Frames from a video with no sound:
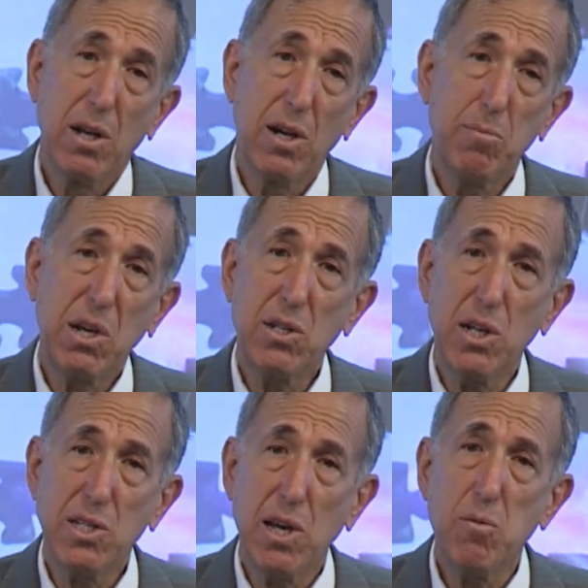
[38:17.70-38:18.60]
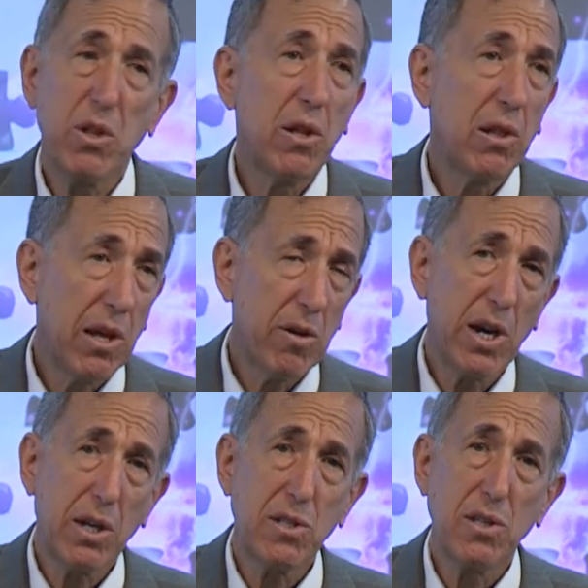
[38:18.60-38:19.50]
because they say, well, the
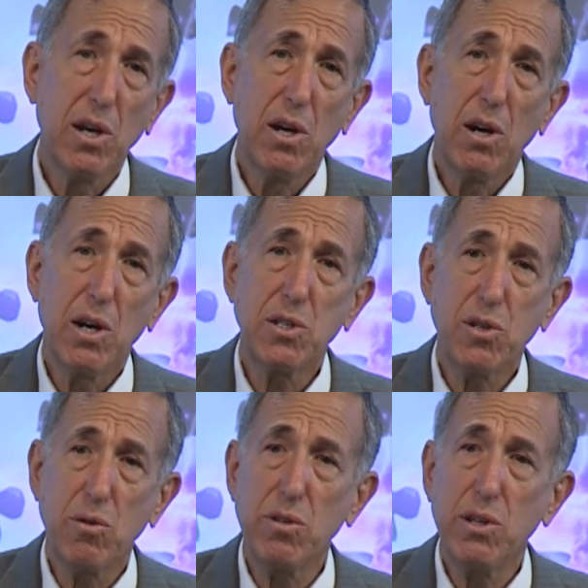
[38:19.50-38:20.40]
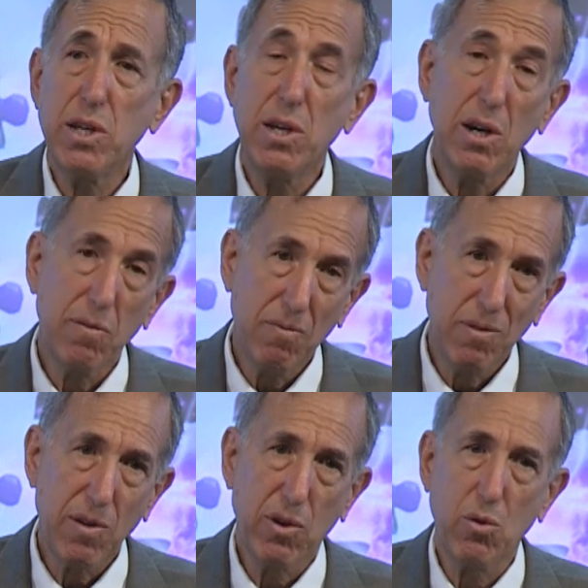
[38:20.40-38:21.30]
lyrics are certainly of
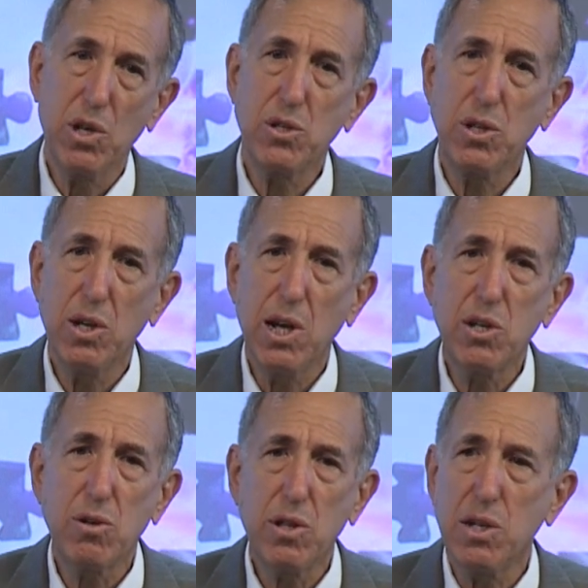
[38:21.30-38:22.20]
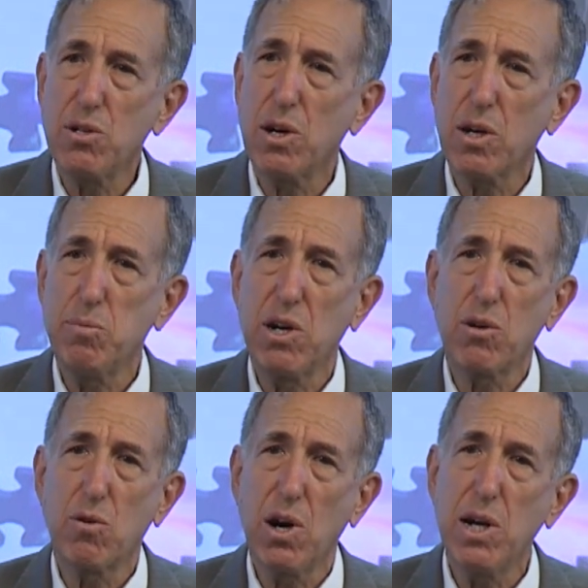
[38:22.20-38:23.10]
a Christian nature. They talk about
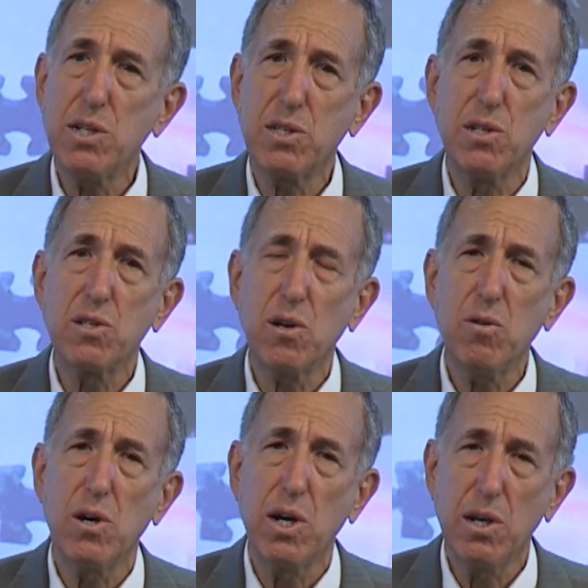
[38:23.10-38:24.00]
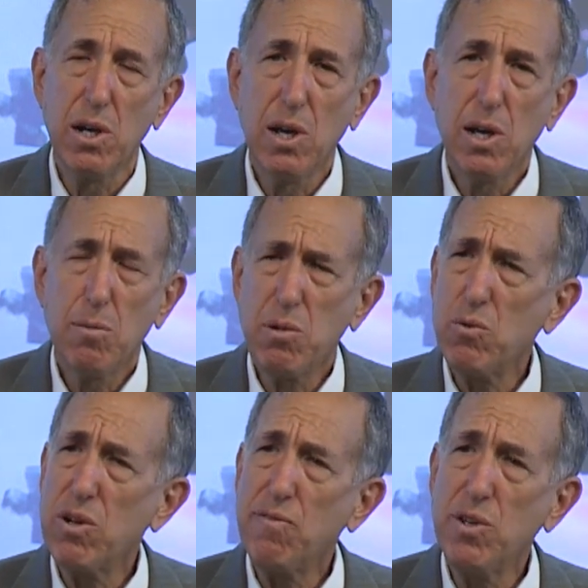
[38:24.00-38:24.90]
Christ and so on. But
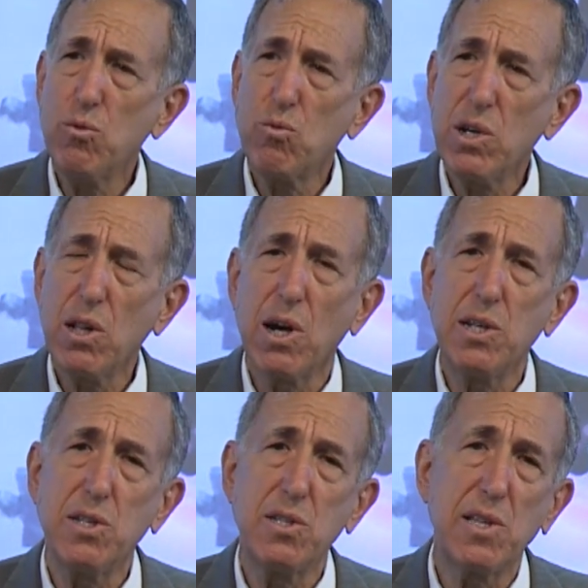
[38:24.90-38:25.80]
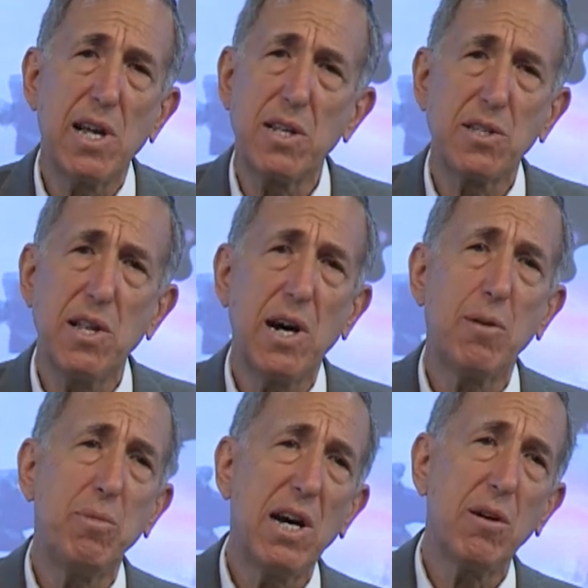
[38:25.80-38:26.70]
what few realize is that it's not
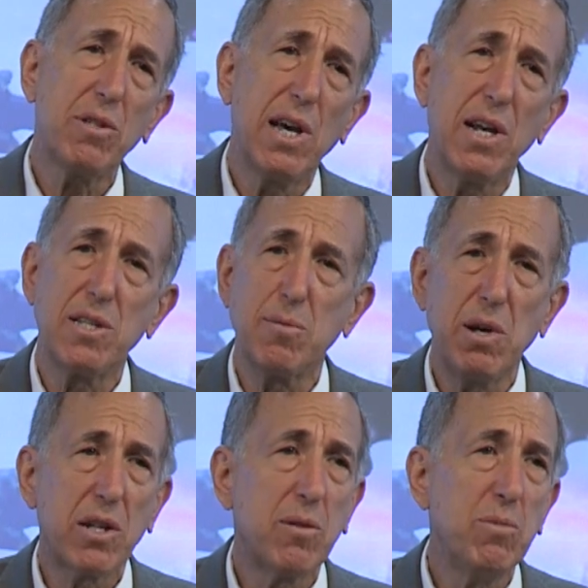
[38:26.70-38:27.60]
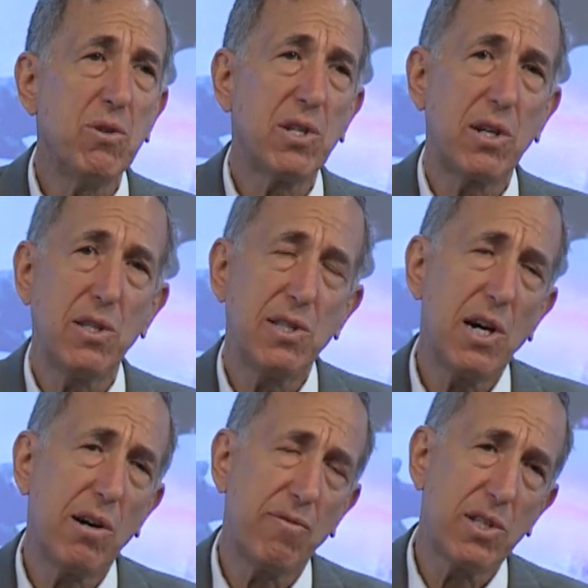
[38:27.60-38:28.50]
about that. It's about the music
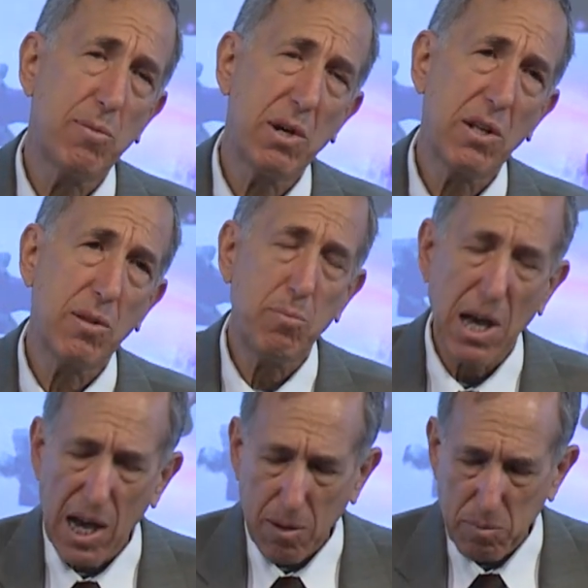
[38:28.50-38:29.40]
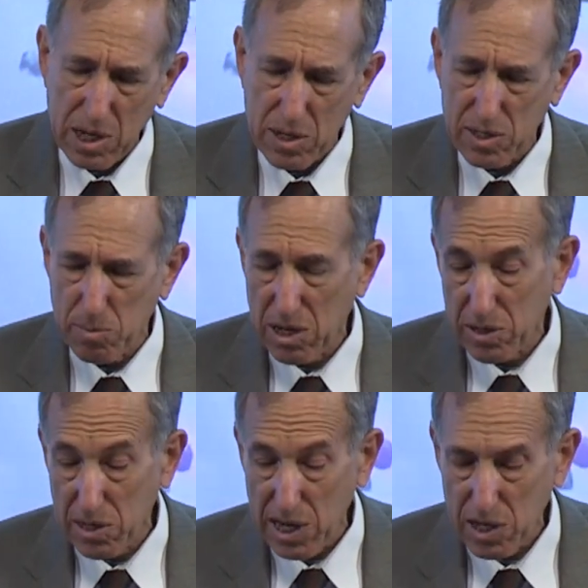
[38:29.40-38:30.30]
itself. It's about the backbeat. It's about the
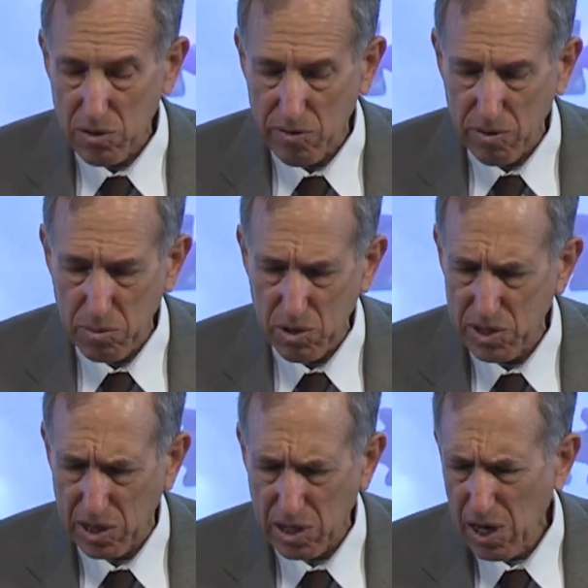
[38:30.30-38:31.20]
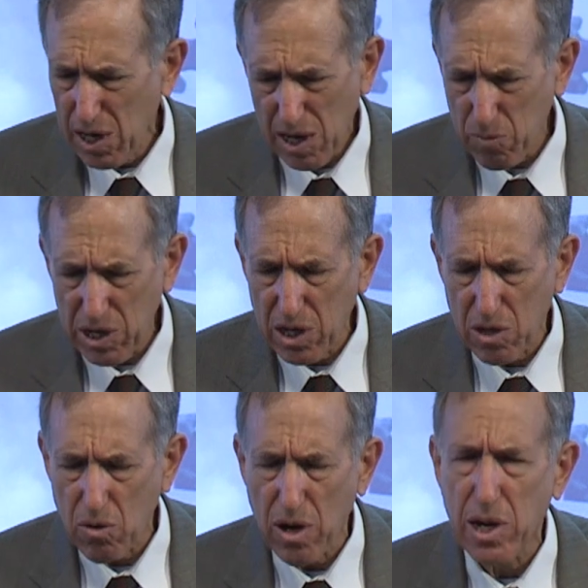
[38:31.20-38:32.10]
nature of the music. And we can
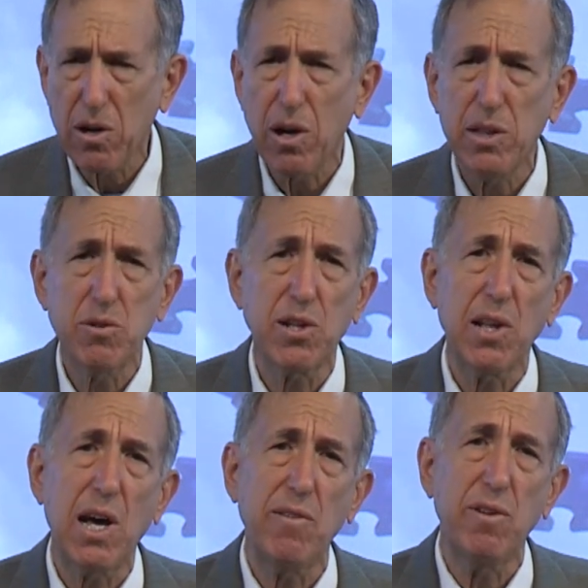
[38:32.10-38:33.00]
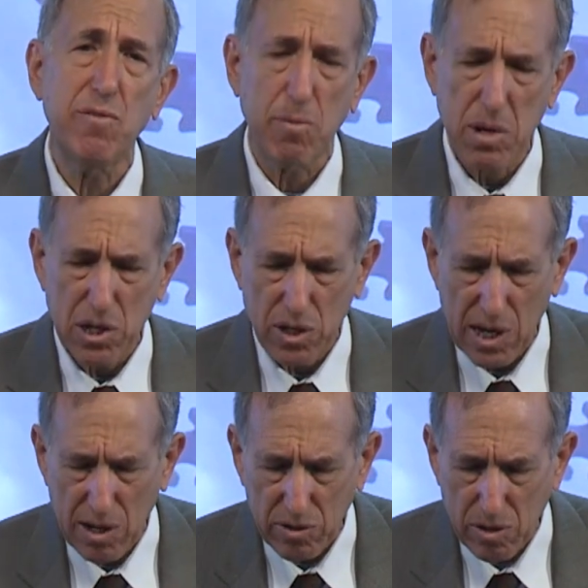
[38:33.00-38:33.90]
go on and on. There's a lot of information
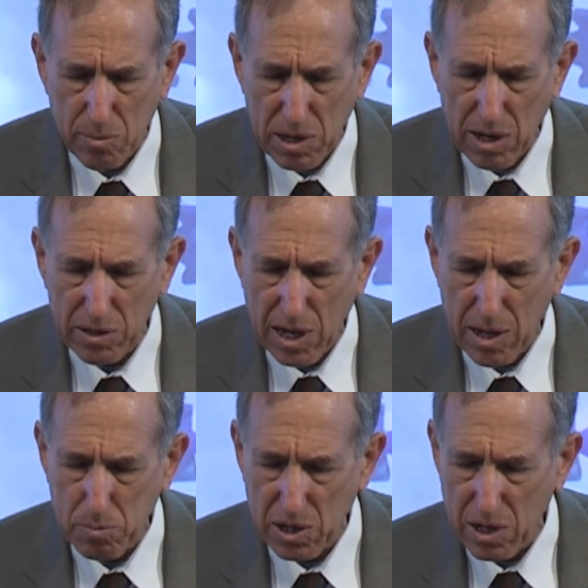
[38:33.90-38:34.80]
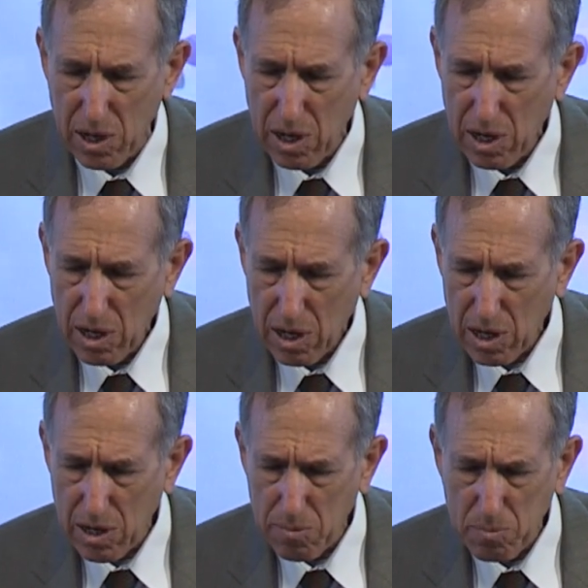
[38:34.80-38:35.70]
out there about that.
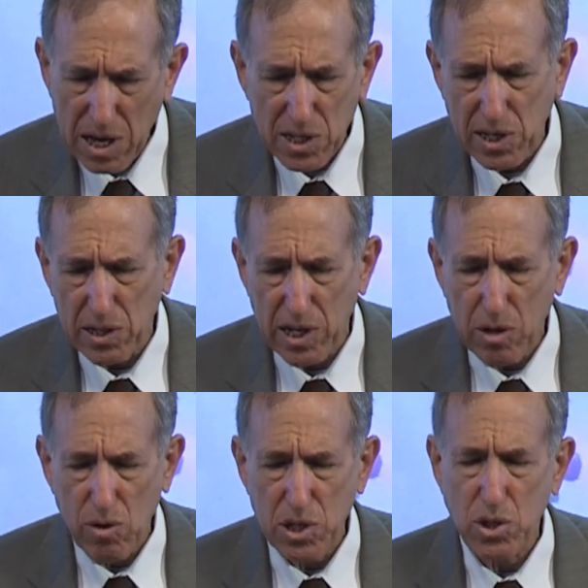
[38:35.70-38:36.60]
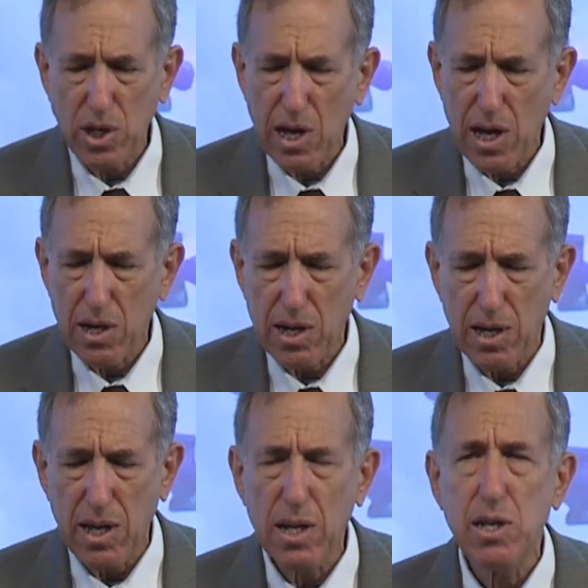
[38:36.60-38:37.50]
But basically, Christianity
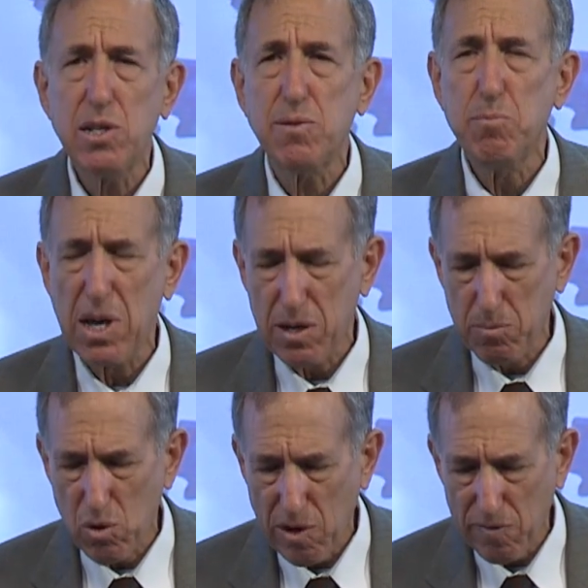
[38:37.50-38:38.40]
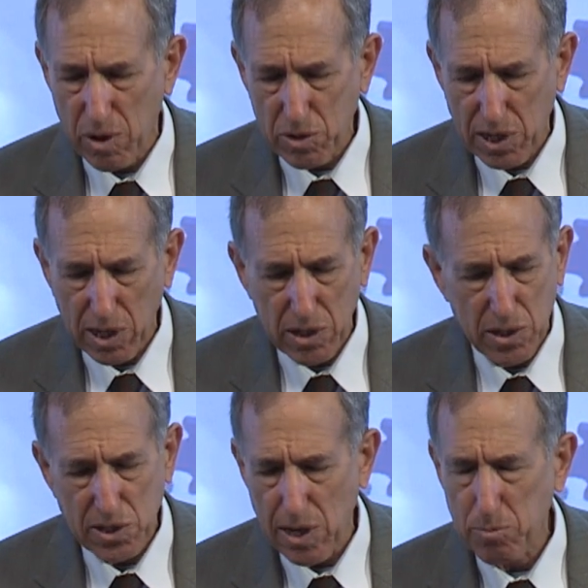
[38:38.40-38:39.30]
is metamorphosing into
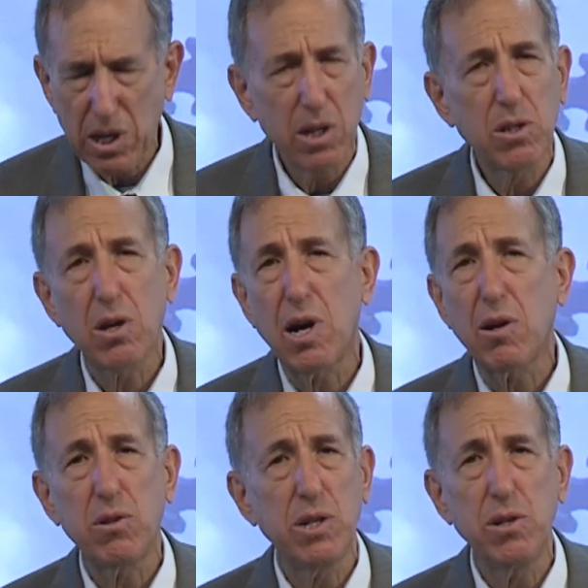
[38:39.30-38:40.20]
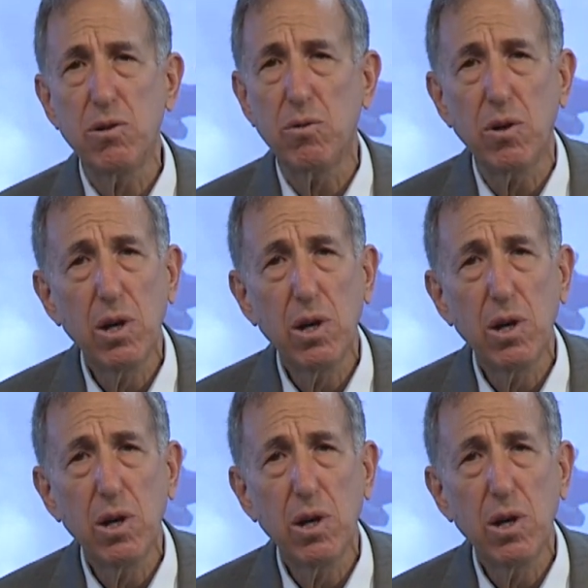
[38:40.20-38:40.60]
something entirely new.